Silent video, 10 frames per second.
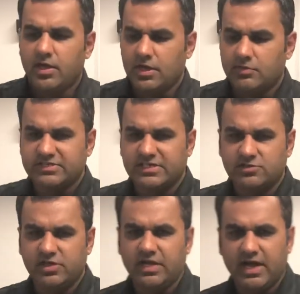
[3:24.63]
He was
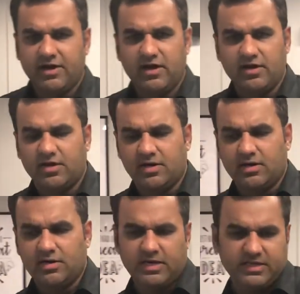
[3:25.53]
actually
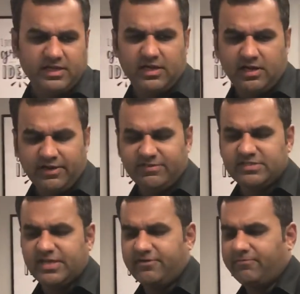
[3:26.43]
uh, at the left hand
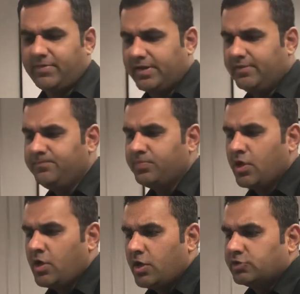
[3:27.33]
side of mine.
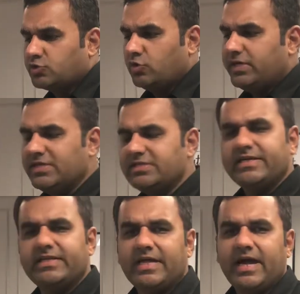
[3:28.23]
So he
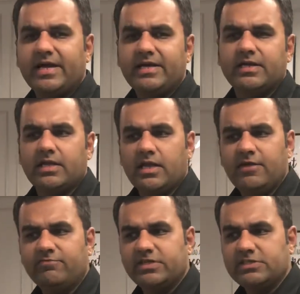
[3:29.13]
said that
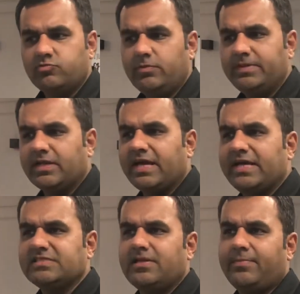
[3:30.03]
if this would be the
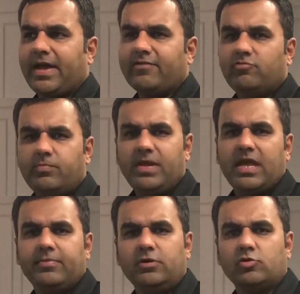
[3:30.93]
case, then bank would be
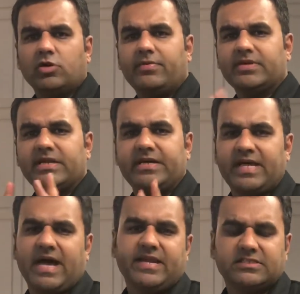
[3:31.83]
able to cover the
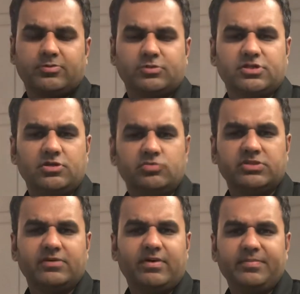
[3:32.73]
entire exposure
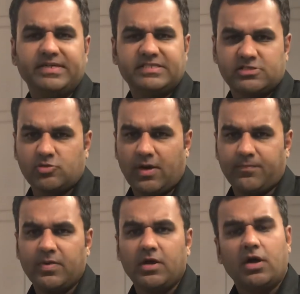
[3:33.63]
using one basis swap.